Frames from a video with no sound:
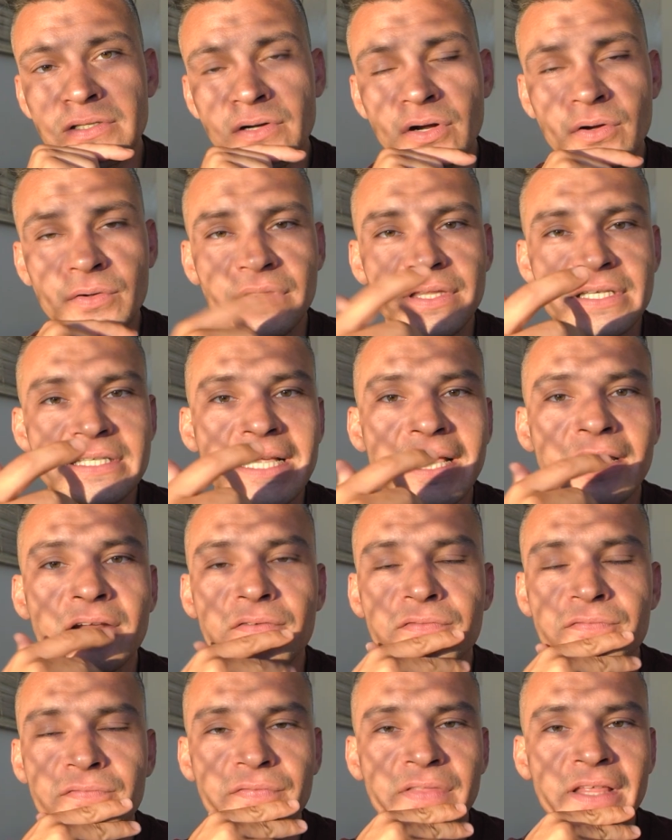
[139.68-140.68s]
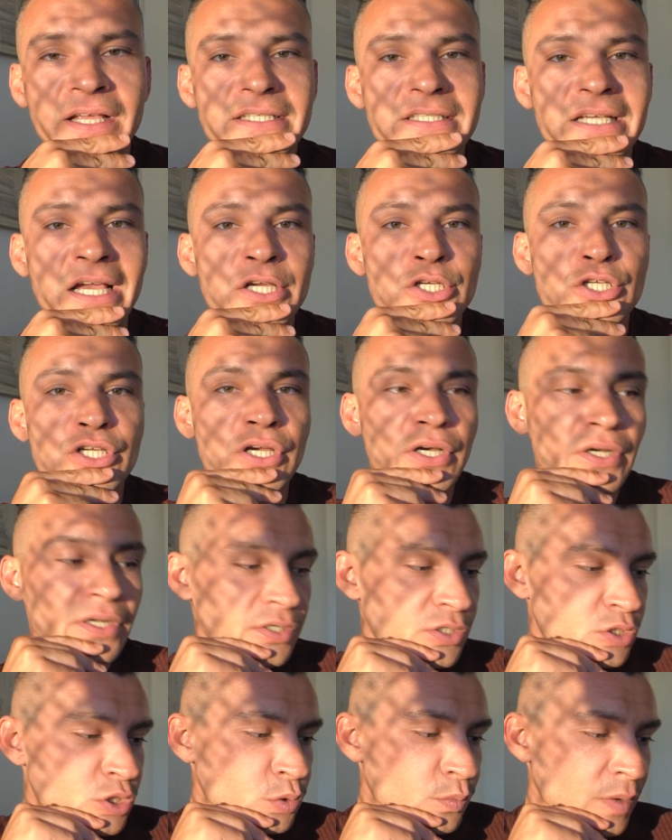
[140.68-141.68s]
you know, this kind of things I share
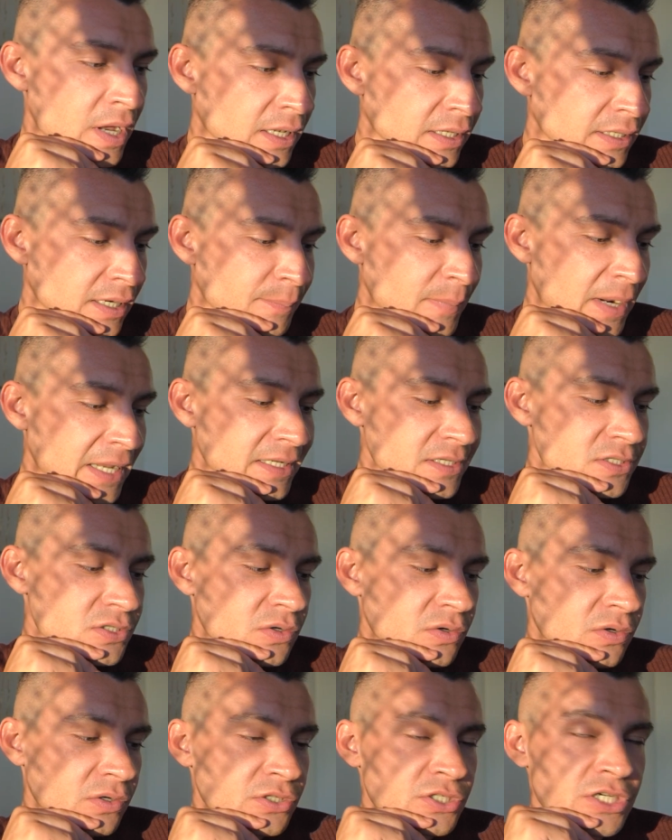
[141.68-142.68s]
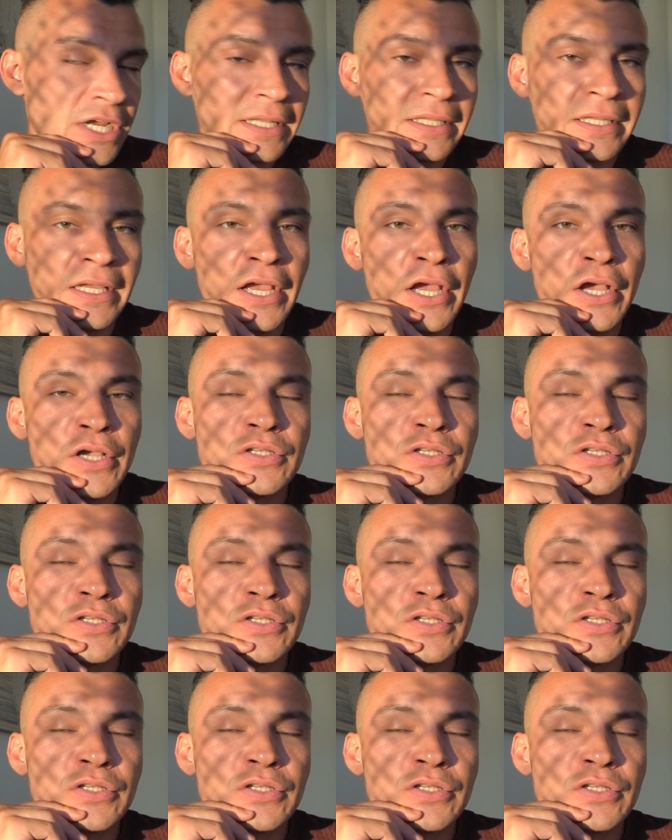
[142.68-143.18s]
there as well in my Discord chat.